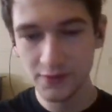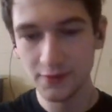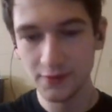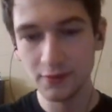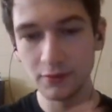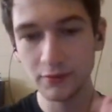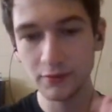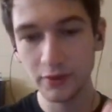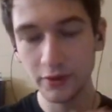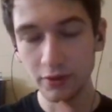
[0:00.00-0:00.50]

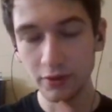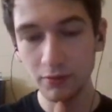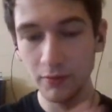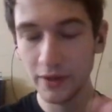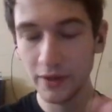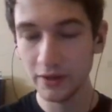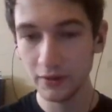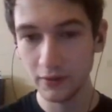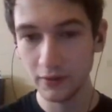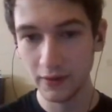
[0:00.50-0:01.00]
So a good
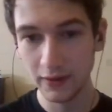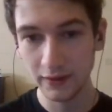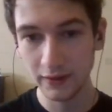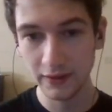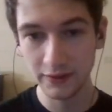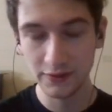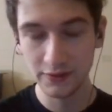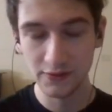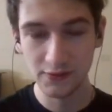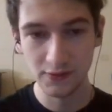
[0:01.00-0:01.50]
way I
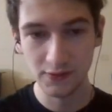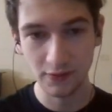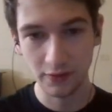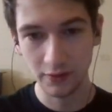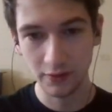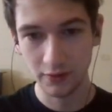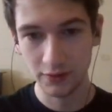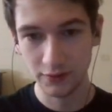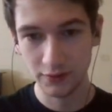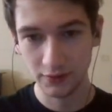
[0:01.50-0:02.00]
like to
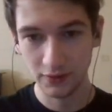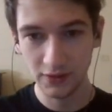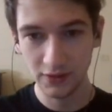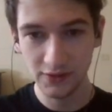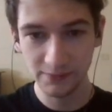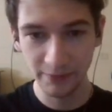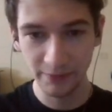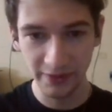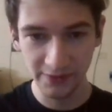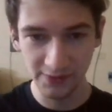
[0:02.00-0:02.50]
start
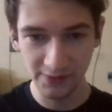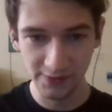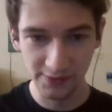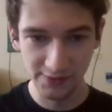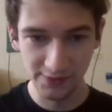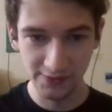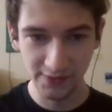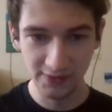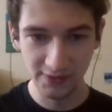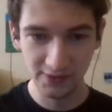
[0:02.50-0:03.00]
these
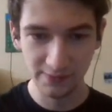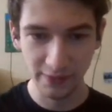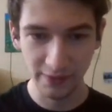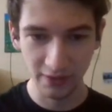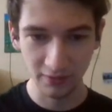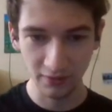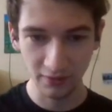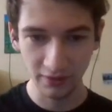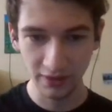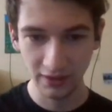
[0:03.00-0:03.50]
puzzles is
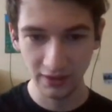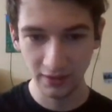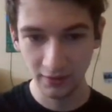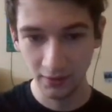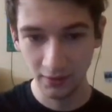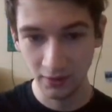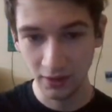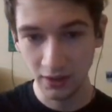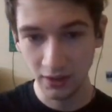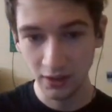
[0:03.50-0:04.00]
by
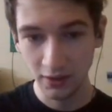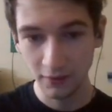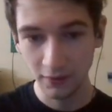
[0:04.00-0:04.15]
looking